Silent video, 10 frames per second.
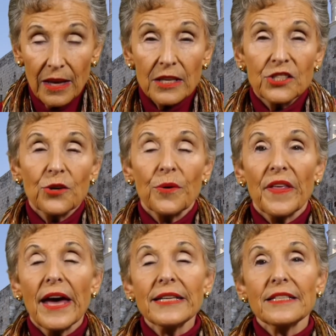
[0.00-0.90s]
And so with
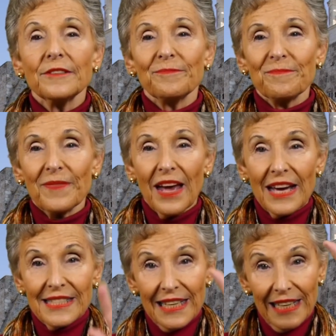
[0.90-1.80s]
that,
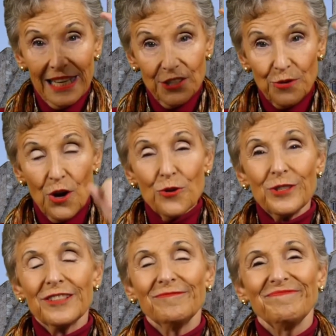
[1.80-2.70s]
I say Lehitraot,